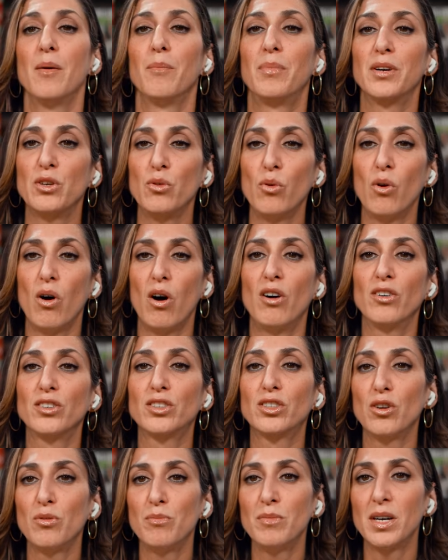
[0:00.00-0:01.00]
But you
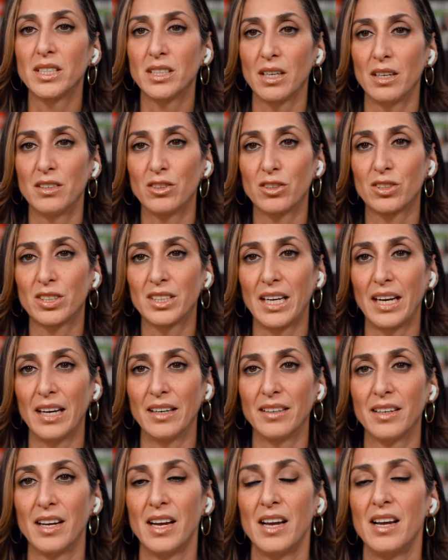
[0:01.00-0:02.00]
also must
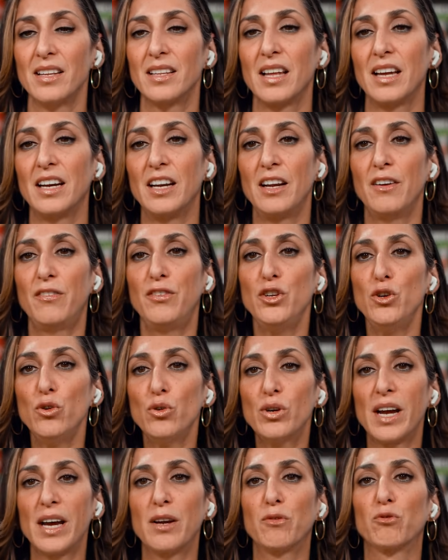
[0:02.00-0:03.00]
understand that if
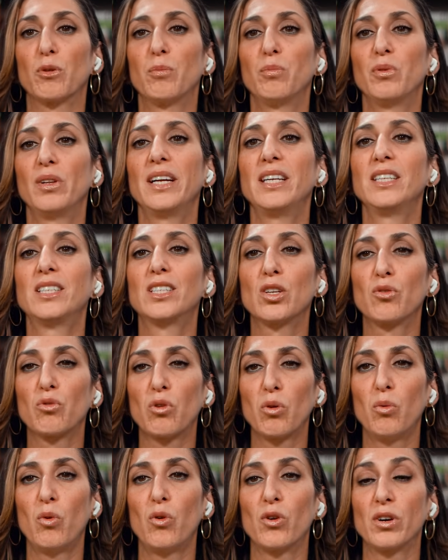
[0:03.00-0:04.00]
you can replace the
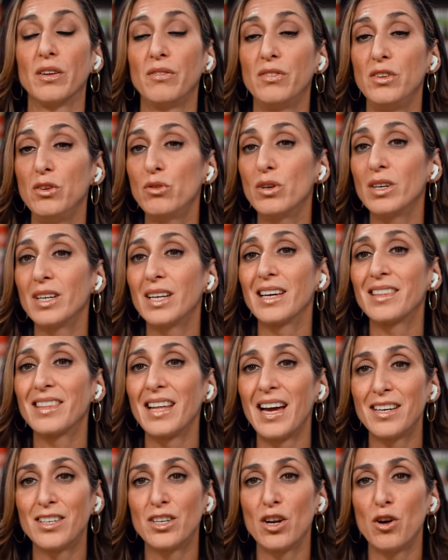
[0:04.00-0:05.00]
reward, if you can get
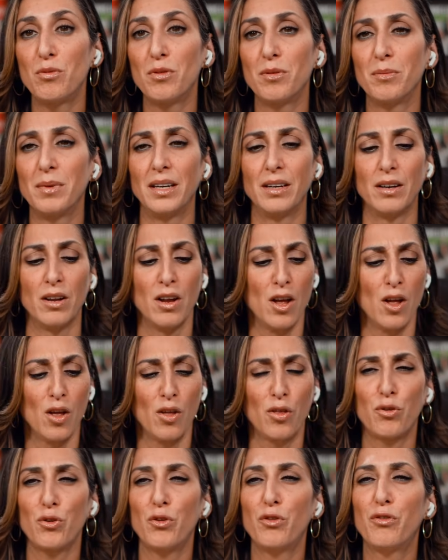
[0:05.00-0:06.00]
that dopamine
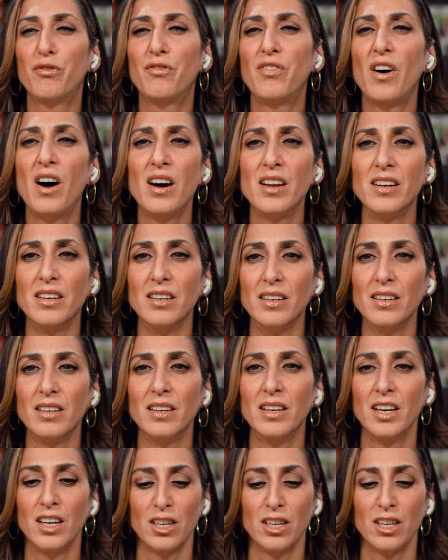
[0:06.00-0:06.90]
through fun,